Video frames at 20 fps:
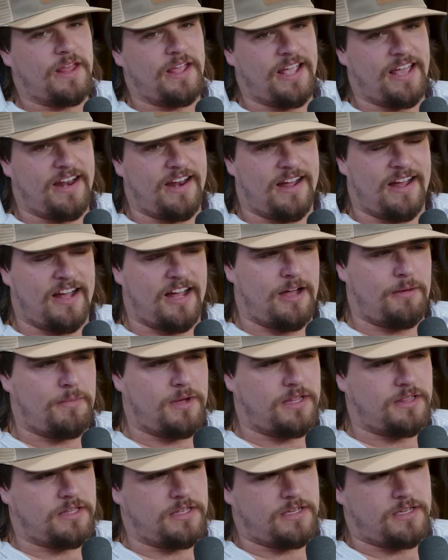Anaheim
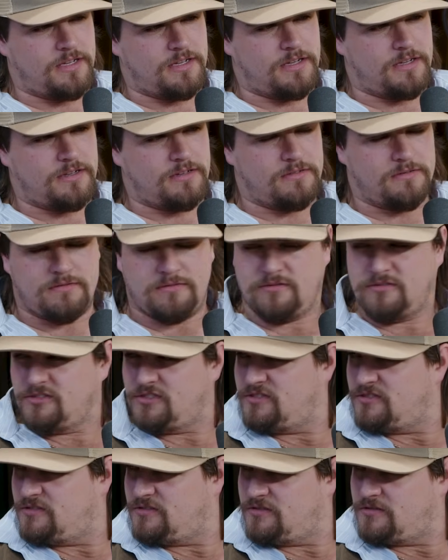at the
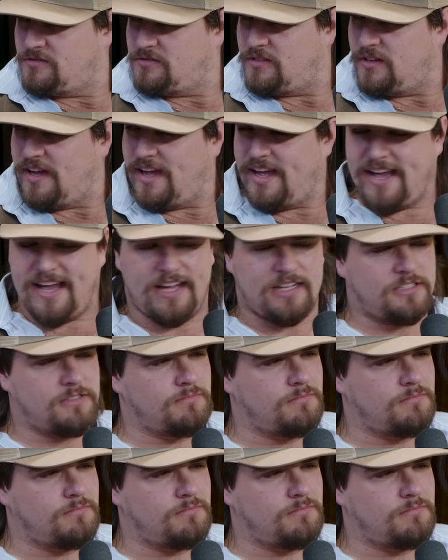House of